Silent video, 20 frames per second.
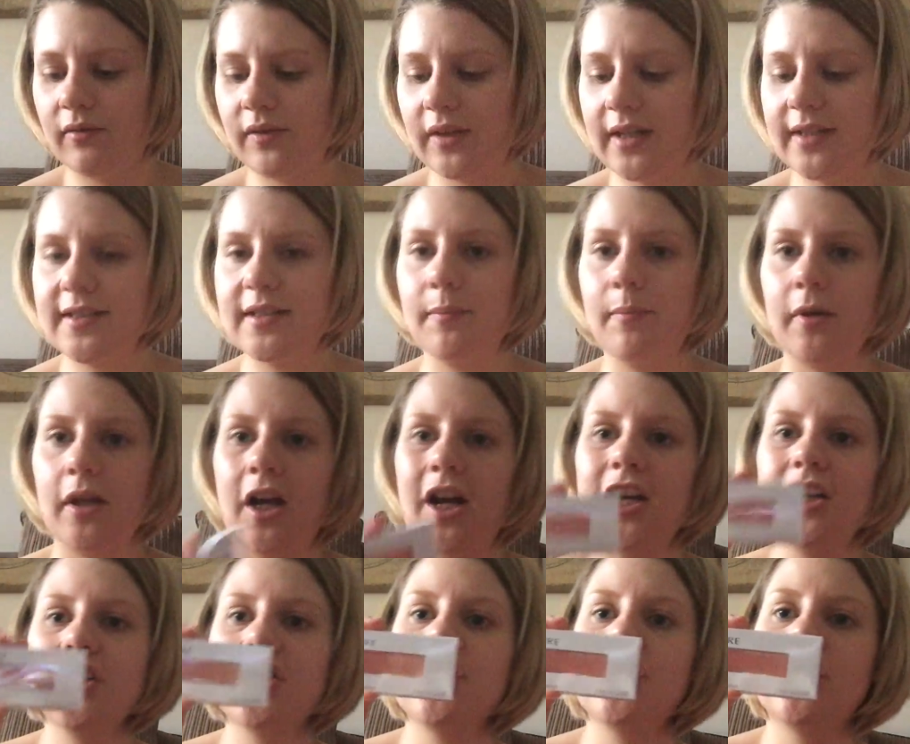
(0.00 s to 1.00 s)
there's the
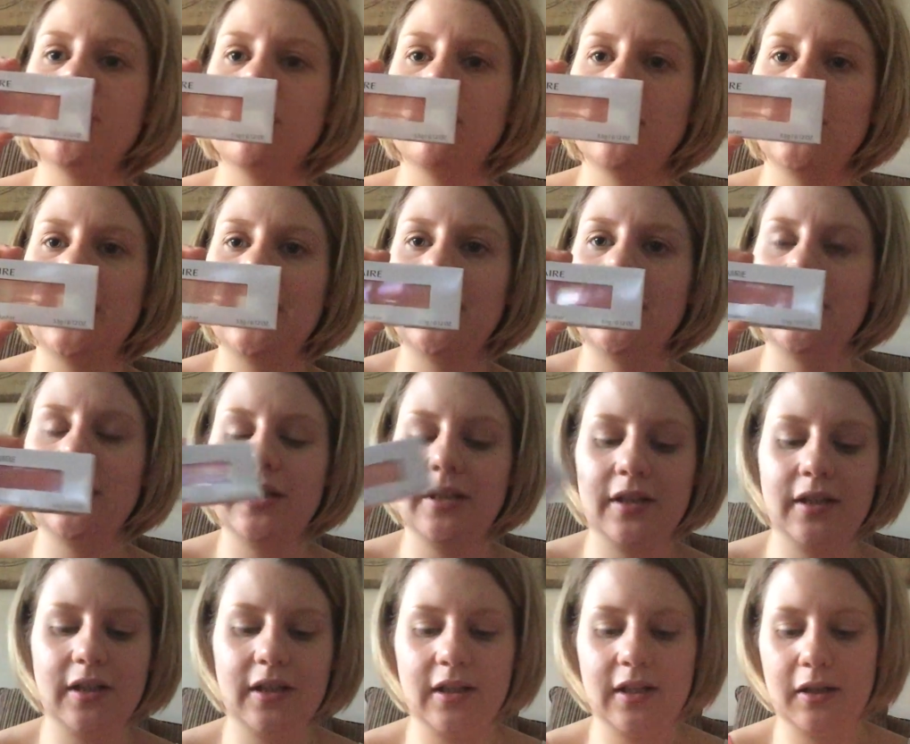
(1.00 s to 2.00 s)
blush
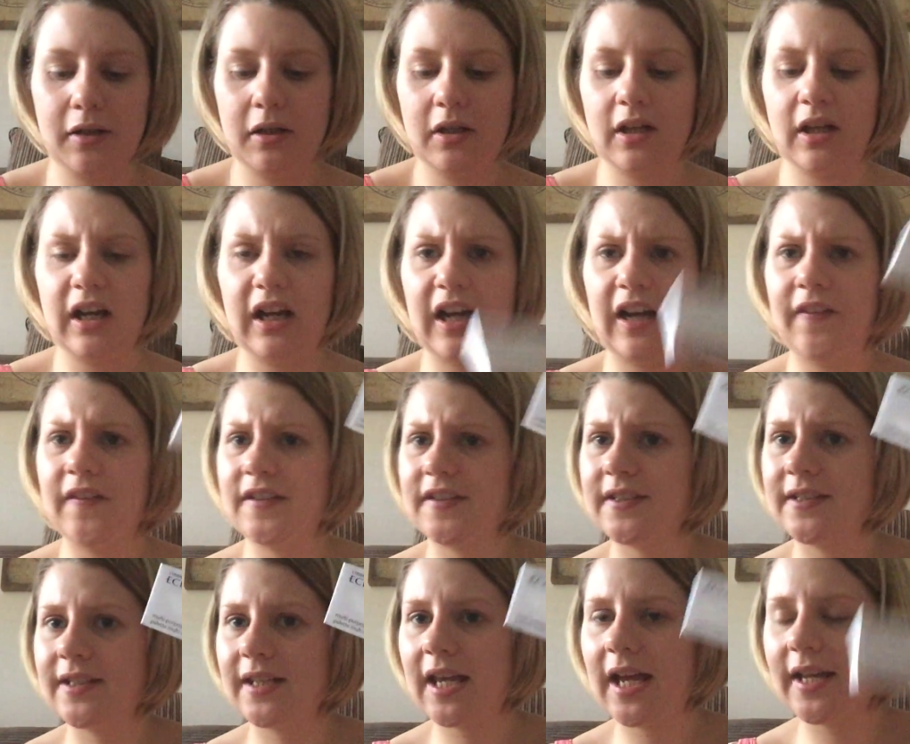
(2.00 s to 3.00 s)
and
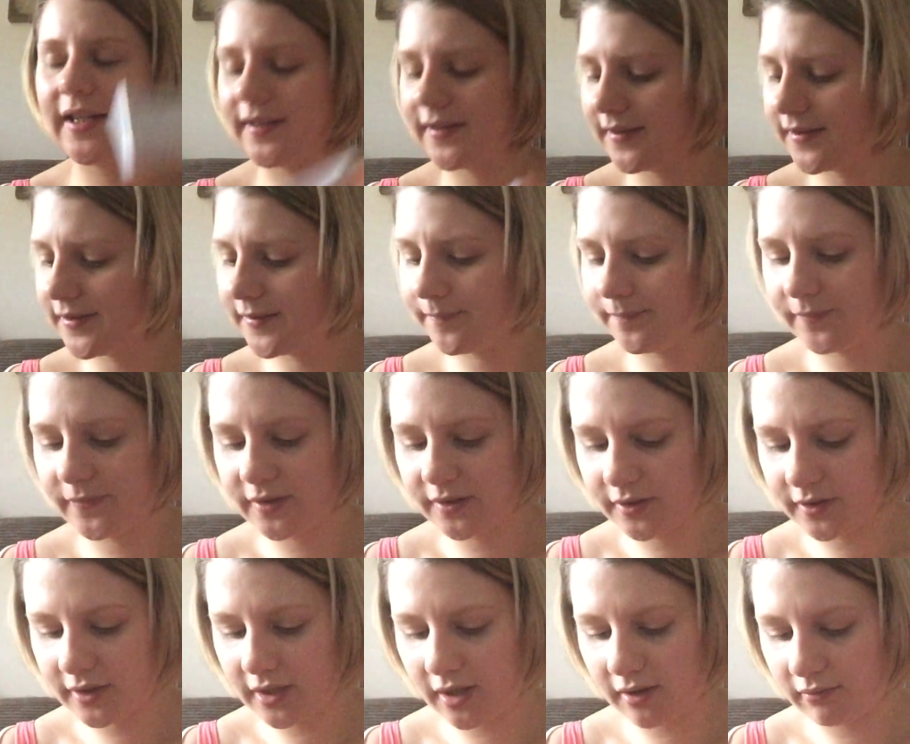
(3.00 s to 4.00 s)
this is the case.
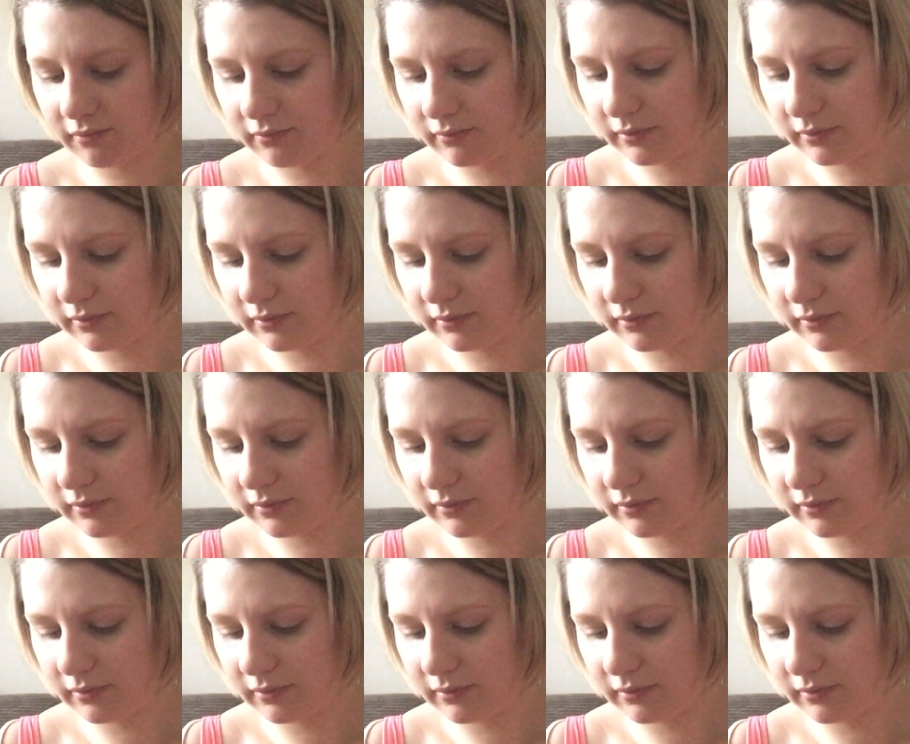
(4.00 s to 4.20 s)
So,